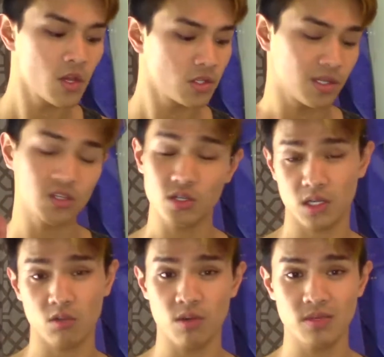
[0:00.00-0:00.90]
So that's just
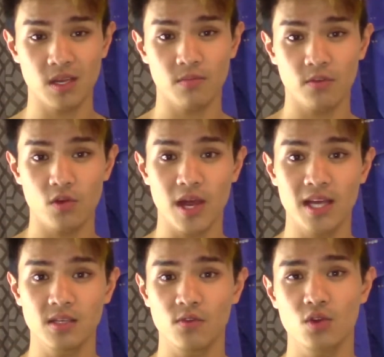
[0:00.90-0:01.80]
a quick tip for you
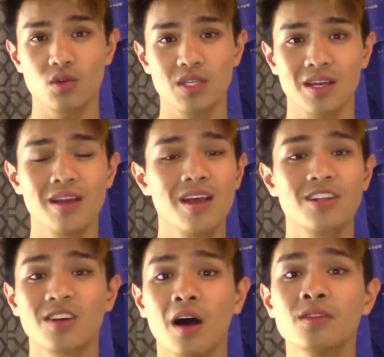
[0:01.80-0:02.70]
guys. If you're using
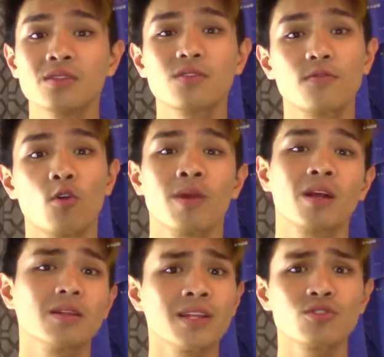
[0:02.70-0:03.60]
tons of foaming
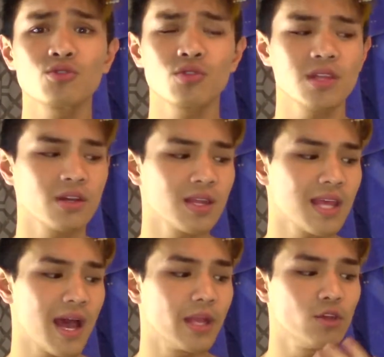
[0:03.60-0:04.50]
cleansers or anything like
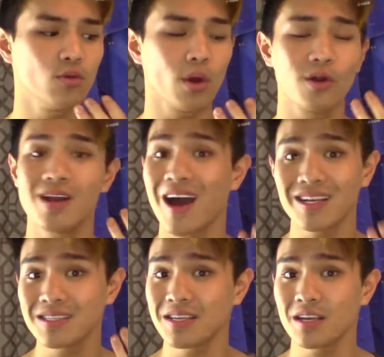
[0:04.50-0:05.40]
that and you are not
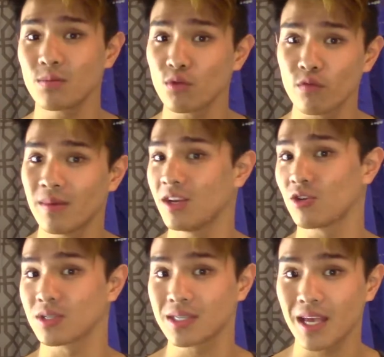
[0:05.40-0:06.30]
seeing an improvement in your
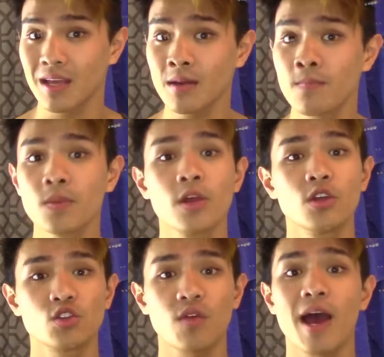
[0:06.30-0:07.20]
skin,
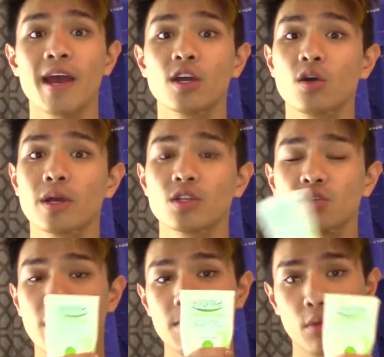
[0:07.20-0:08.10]
try going
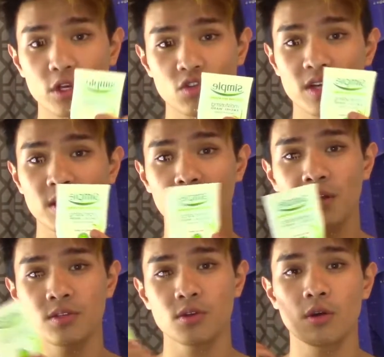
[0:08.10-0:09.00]
to a moisturizing
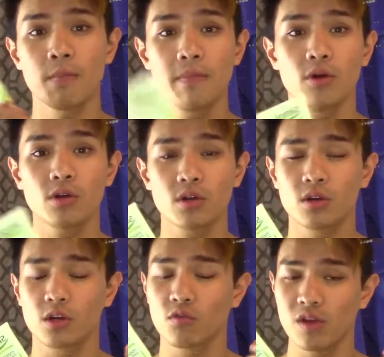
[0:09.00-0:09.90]
cleanser or a milk
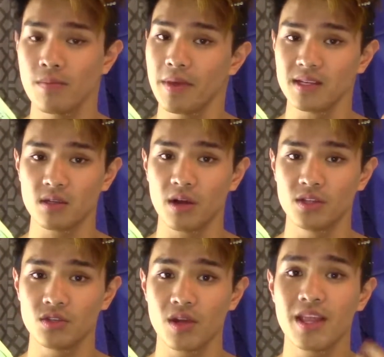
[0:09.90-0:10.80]
or cream-based
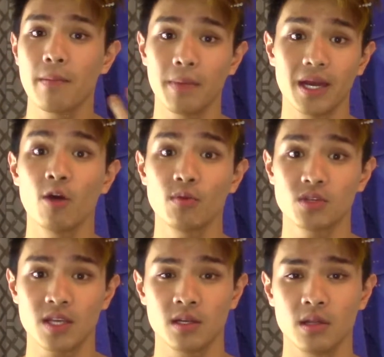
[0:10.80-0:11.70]
cleanser, and that might help your
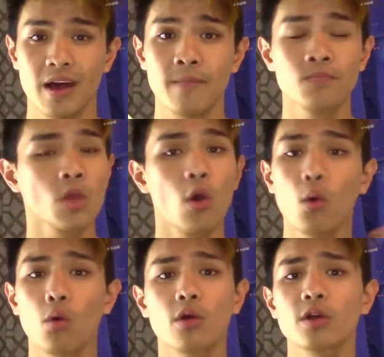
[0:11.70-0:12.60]
skin a lot.
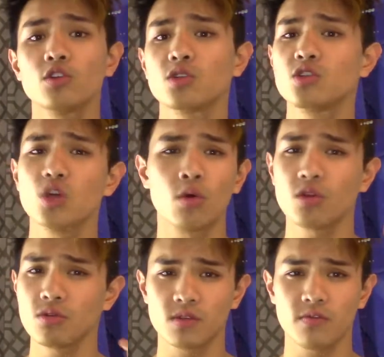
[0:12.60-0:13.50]
Or just don't
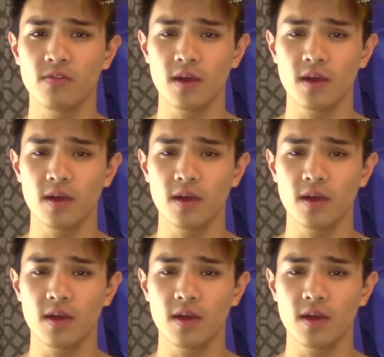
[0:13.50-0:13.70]
use a